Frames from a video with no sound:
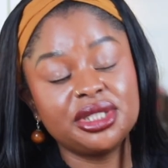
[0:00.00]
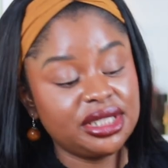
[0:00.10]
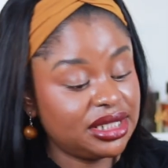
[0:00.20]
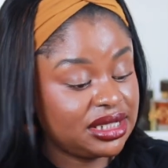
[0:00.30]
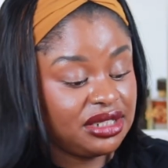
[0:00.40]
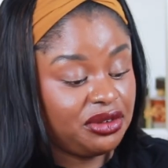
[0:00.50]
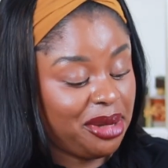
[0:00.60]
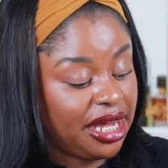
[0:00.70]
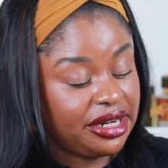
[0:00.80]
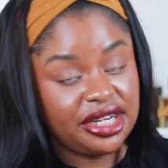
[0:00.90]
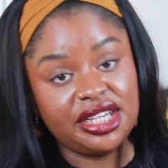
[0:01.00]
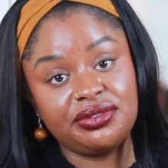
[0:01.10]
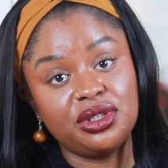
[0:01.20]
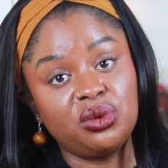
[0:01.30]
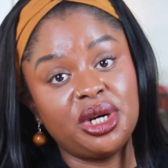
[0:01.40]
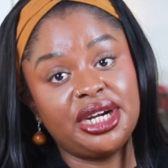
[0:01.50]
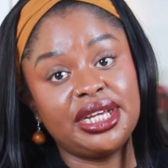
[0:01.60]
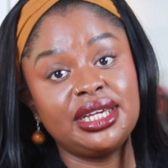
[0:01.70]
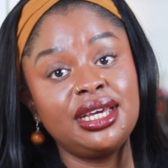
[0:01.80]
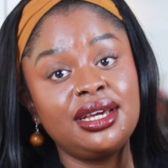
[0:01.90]
really doesn't even matter if you're
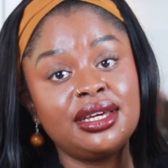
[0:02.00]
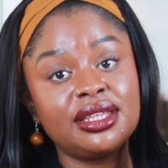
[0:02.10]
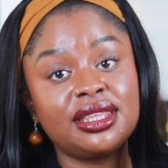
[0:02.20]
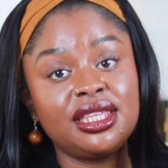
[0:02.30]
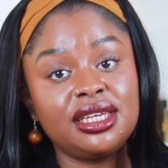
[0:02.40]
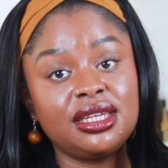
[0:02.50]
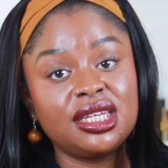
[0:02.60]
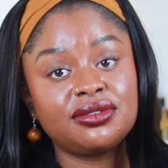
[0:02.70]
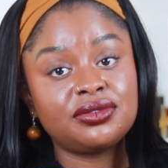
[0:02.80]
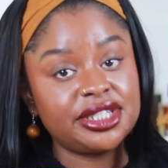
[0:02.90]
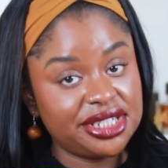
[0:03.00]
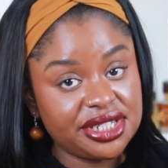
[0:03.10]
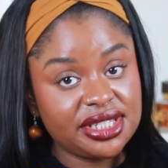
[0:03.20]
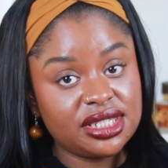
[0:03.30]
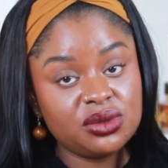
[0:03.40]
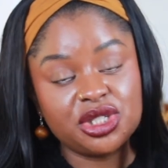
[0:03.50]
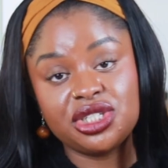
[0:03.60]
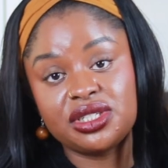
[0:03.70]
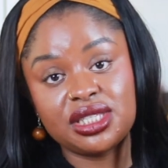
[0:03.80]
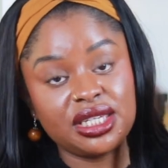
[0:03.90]
wearing the freshest, which
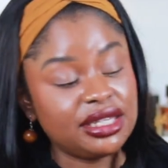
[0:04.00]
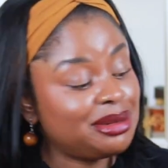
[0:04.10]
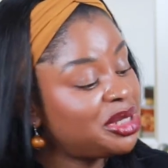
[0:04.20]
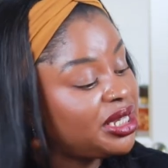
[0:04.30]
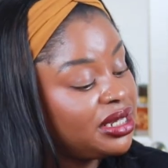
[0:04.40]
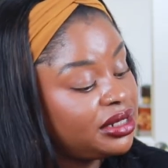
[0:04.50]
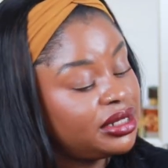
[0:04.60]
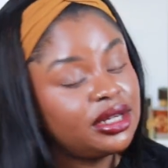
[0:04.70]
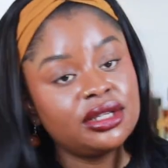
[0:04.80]
is the E D P,